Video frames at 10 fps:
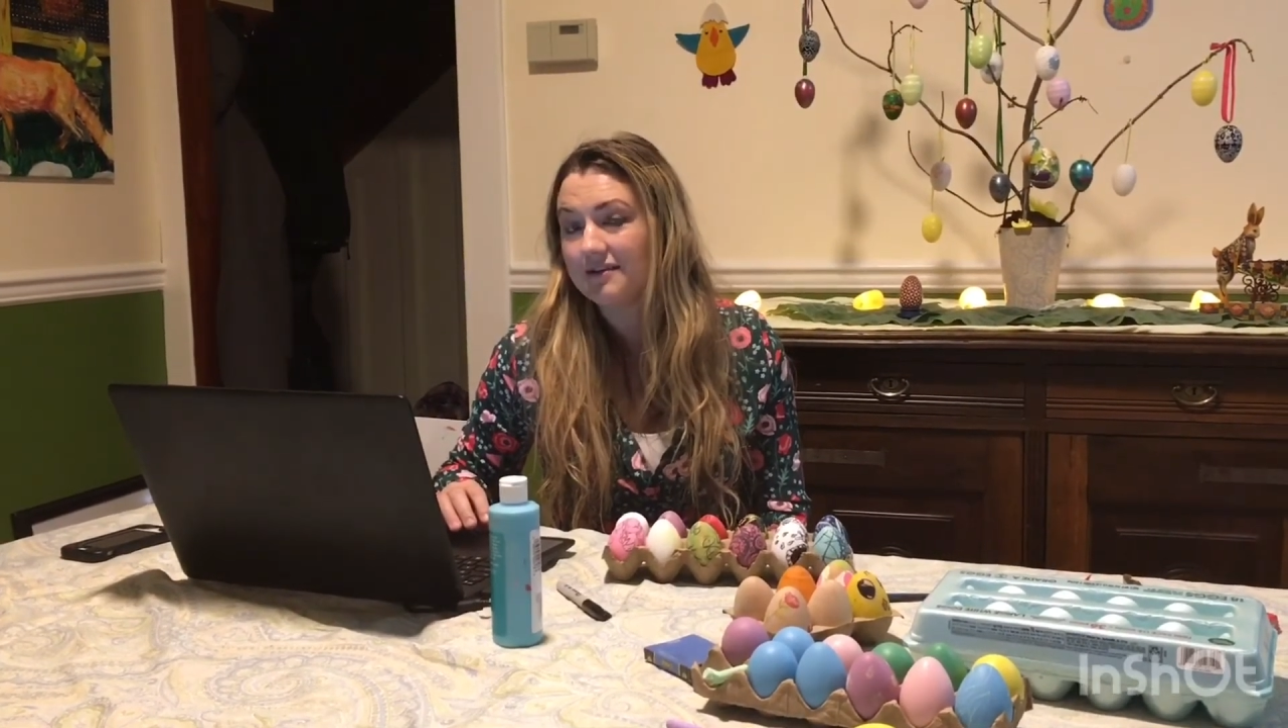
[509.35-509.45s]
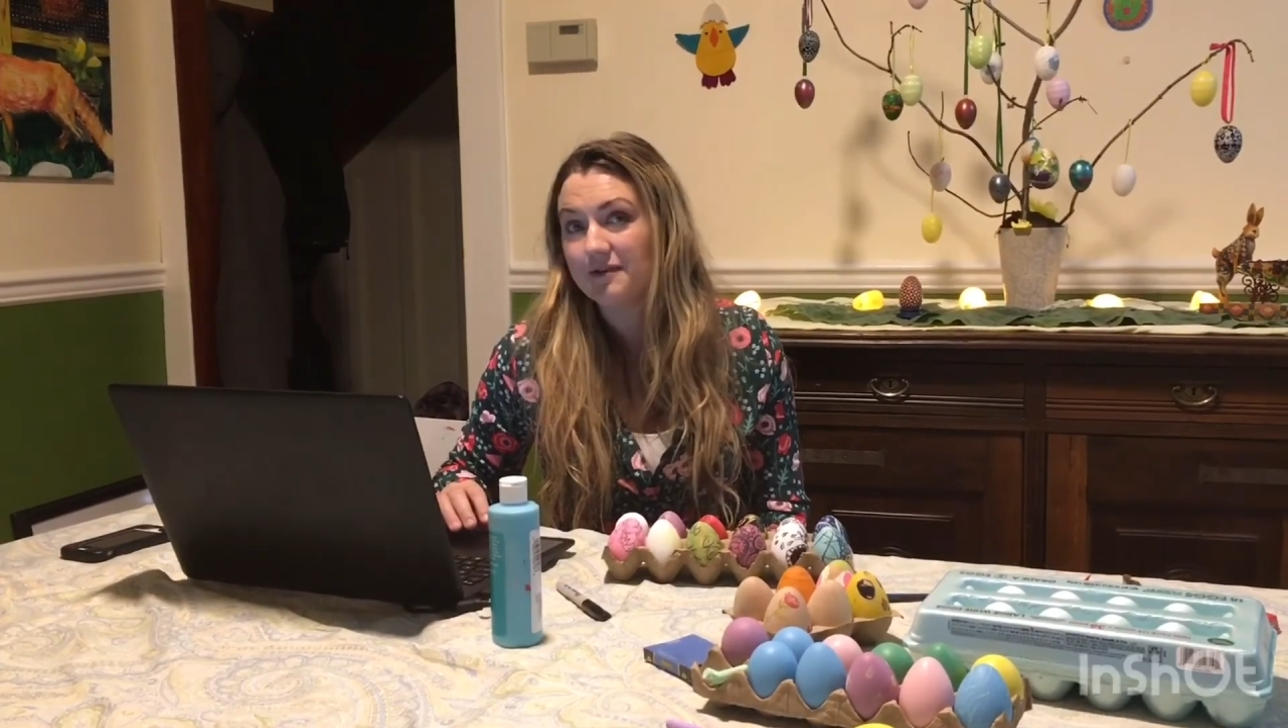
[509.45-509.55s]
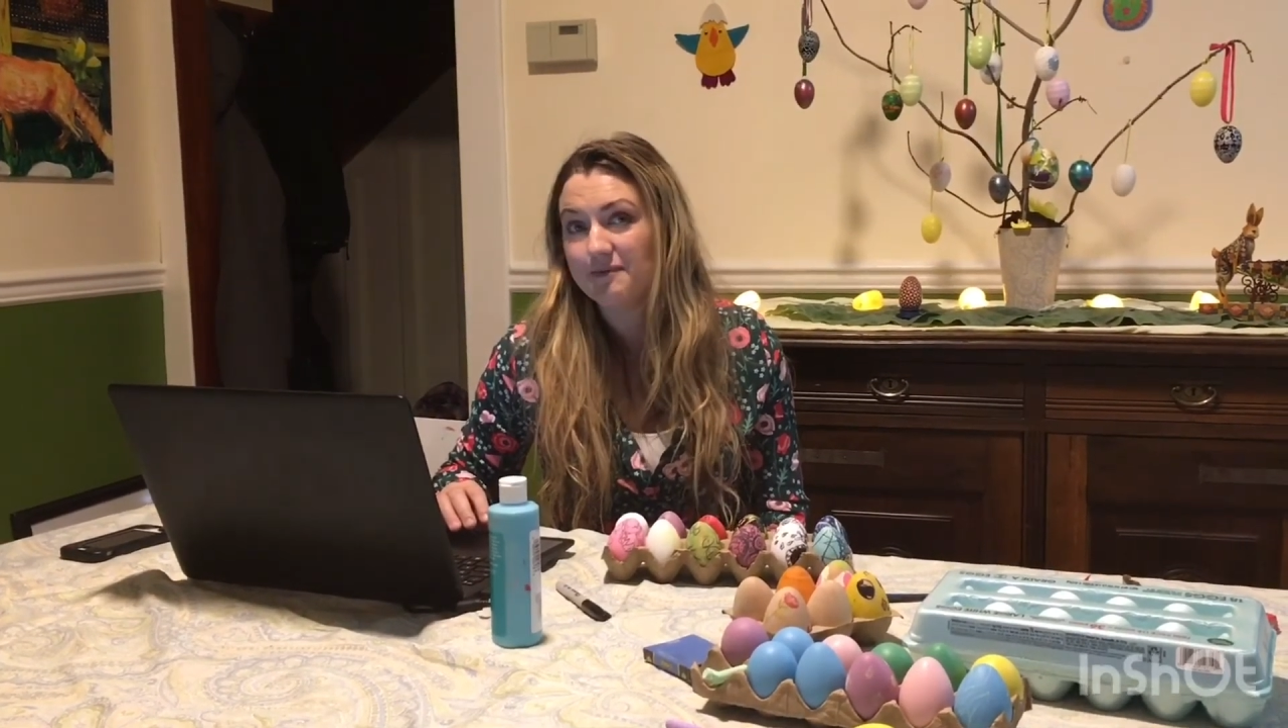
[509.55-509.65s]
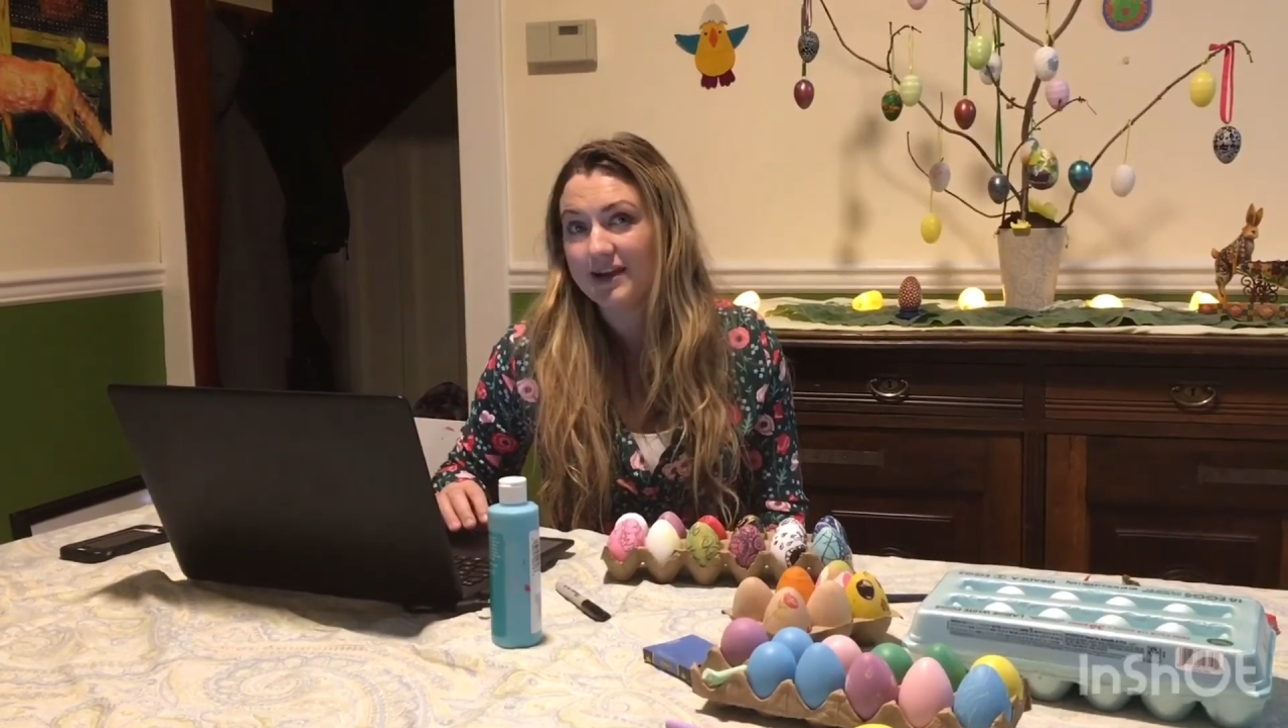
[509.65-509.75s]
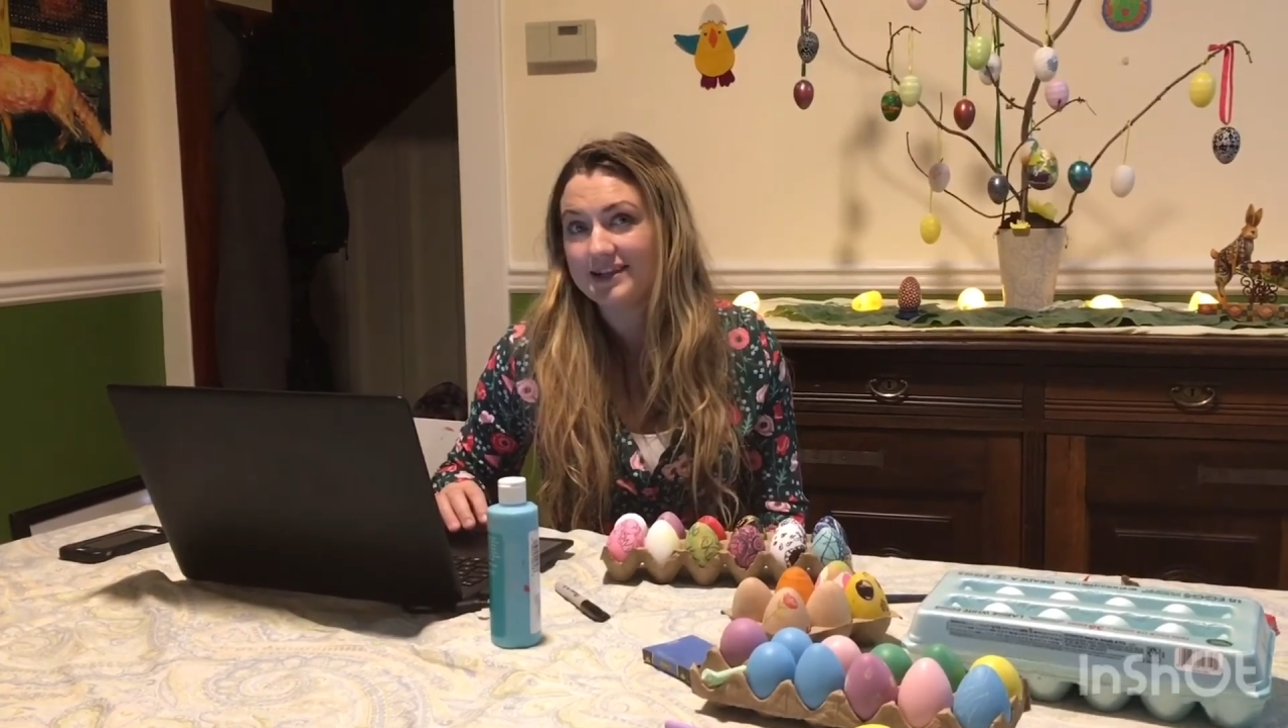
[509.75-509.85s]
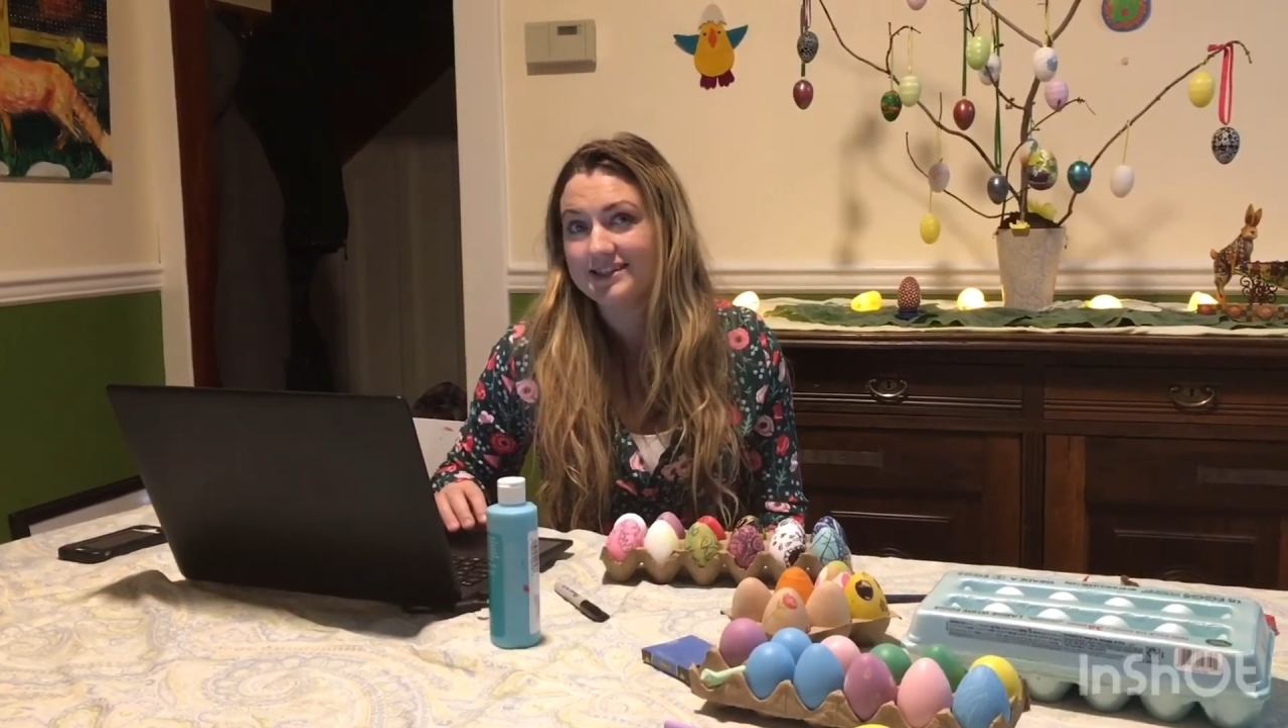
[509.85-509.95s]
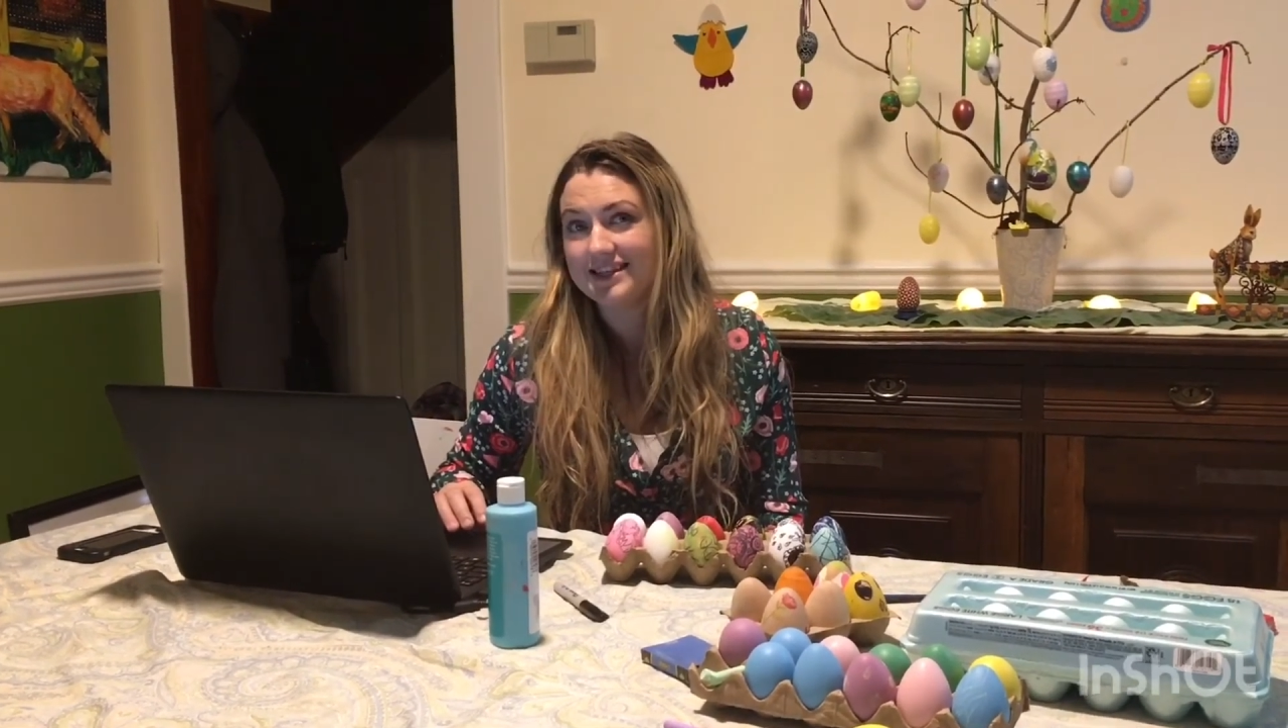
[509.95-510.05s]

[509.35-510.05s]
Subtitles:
remains